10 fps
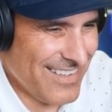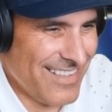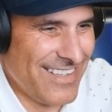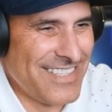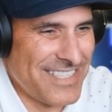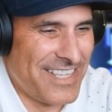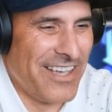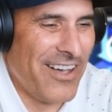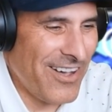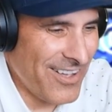Let's
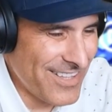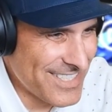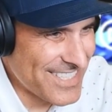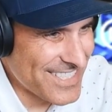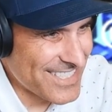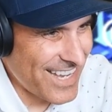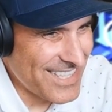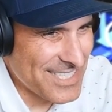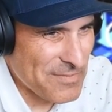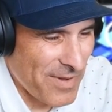go. Let's decide
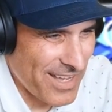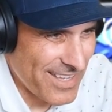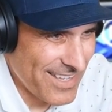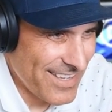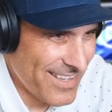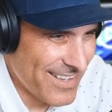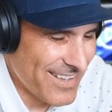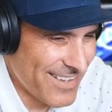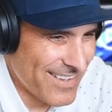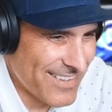this by
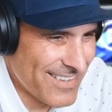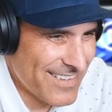Ego.